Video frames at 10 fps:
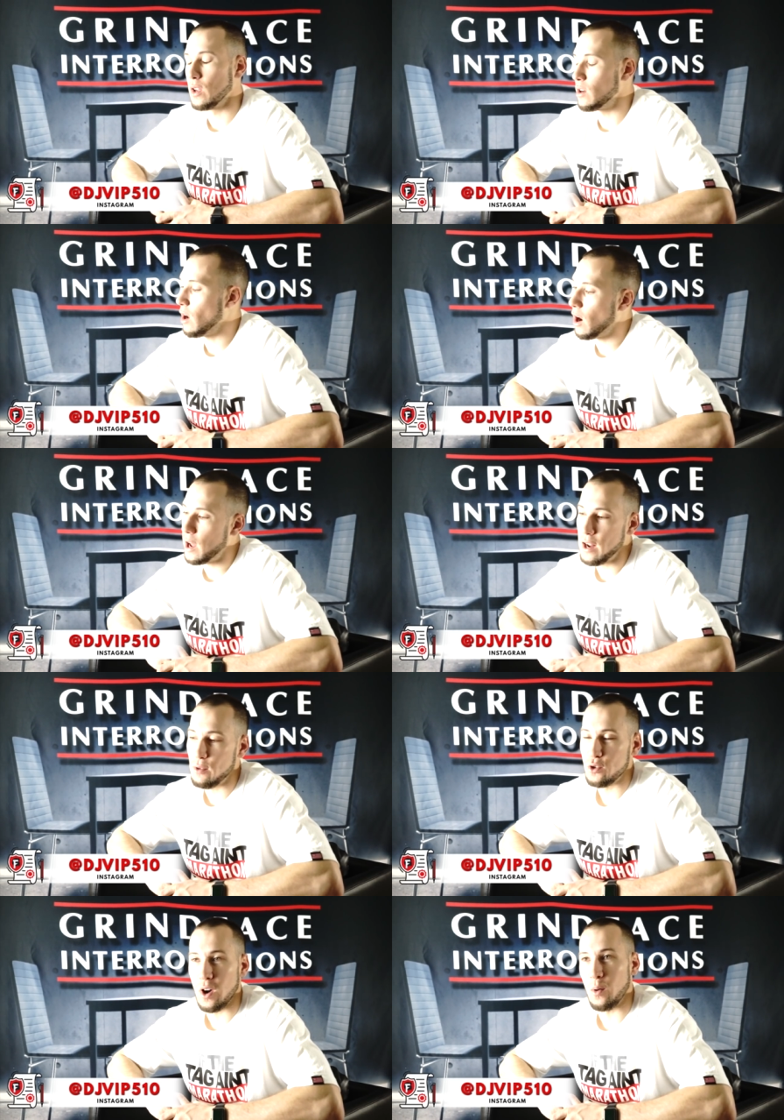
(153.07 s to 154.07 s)
No, I
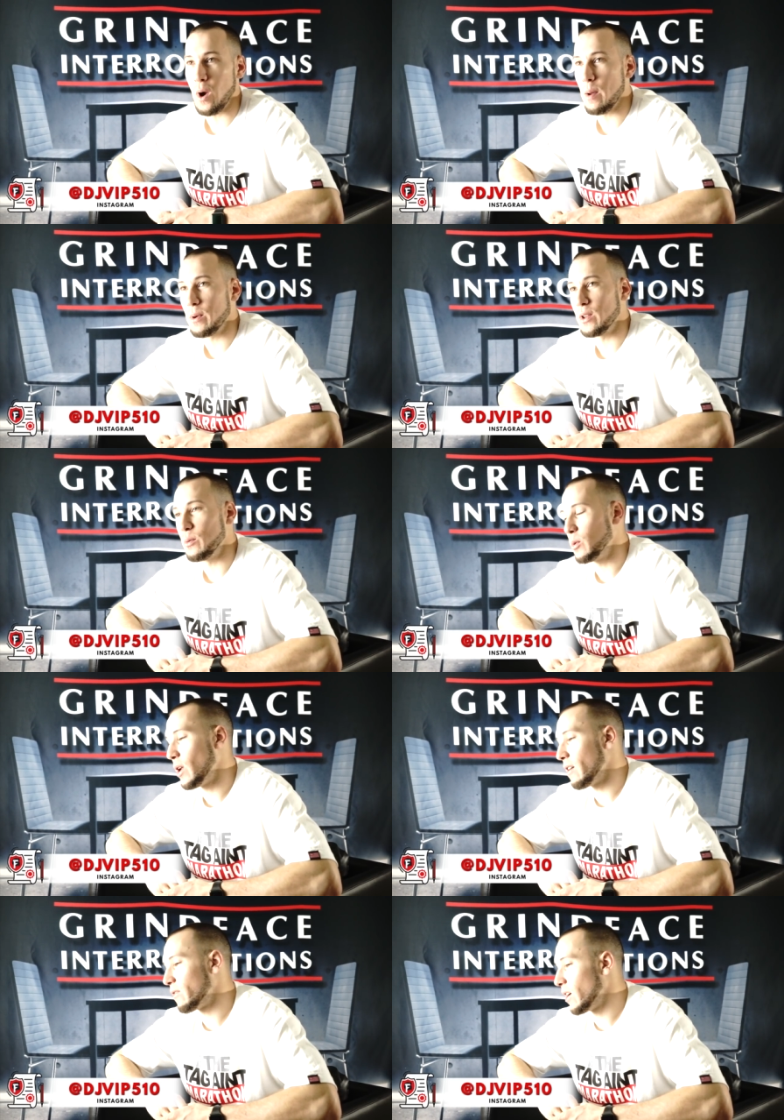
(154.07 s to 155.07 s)
never tried rapping. You will
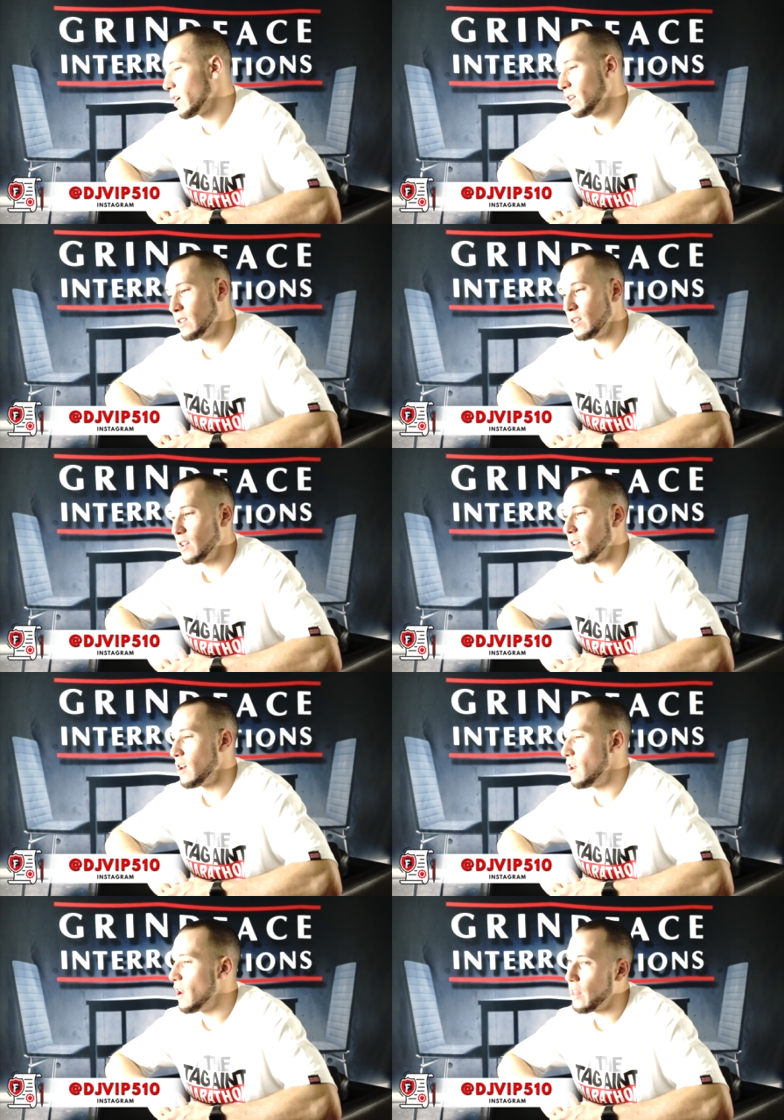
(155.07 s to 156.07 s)
not find
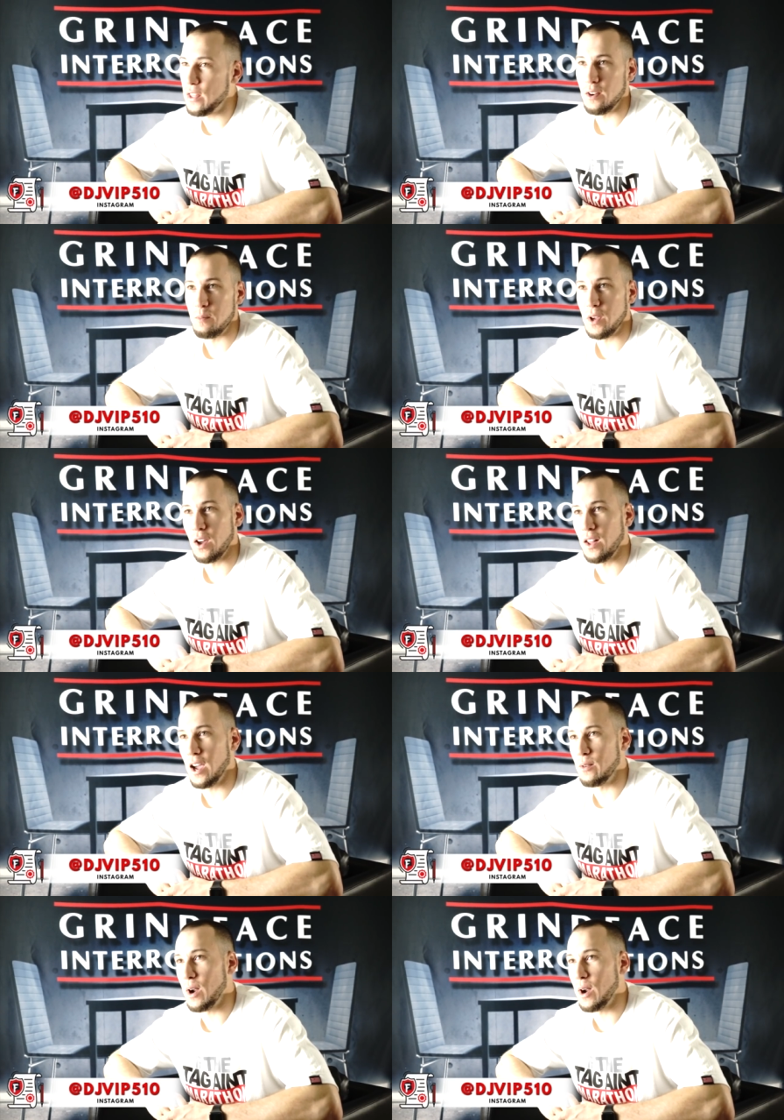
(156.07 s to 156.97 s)
nothing of me online